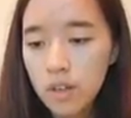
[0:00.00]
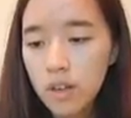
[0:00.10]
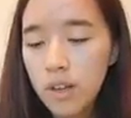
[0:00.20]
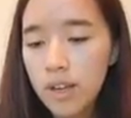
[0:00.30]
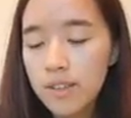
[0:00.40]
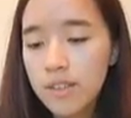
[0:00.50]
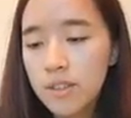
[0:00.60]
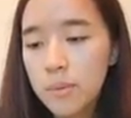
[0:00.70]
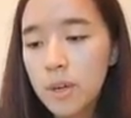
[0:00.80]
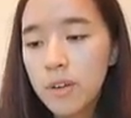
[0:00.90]
And since
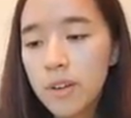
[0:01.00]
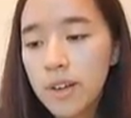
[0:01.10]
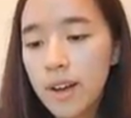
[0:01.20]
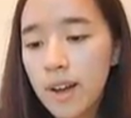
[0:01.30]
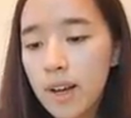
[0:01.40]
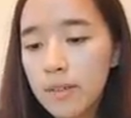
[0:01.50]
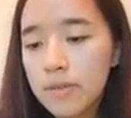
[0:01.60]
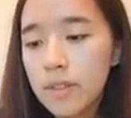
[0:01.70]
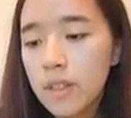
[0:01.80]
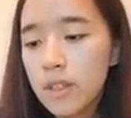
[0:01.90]
we already have
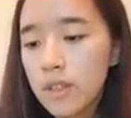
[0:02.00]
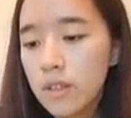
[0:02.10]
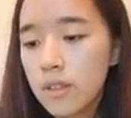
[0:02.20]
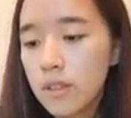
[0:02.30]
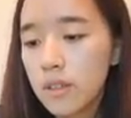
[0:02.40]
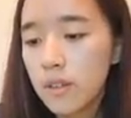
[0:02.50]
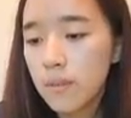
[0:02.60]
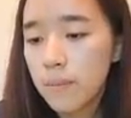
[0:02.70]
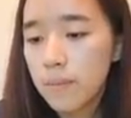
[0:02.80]
the